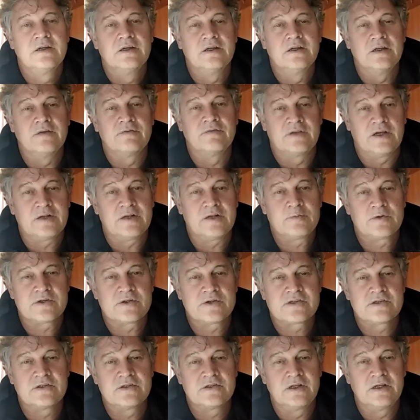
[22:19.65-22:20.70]
if that
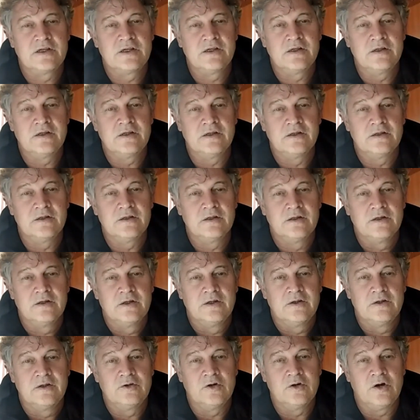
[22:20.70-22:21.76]
wasn't the
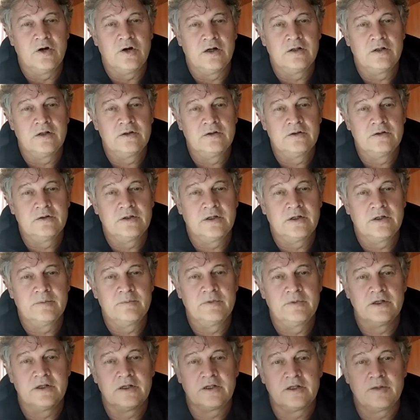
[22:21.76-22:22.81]
your hull, I
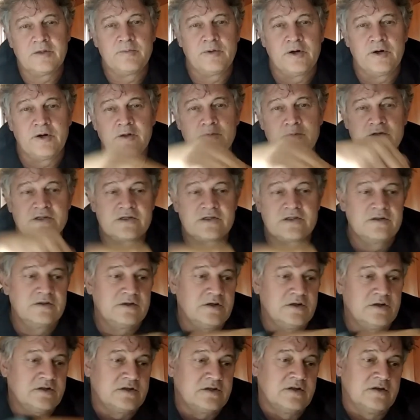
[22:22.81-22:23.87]
mean, at the bottom is
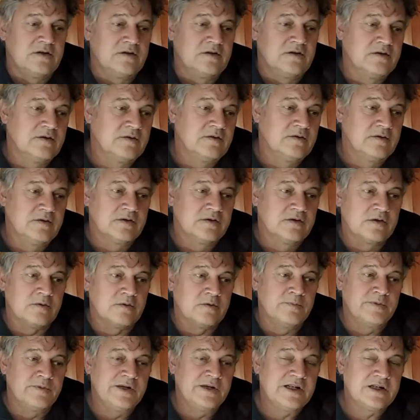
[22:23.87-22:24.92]
not
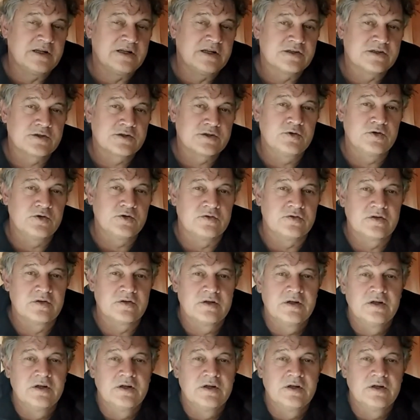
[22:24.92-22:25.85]
completely smooth.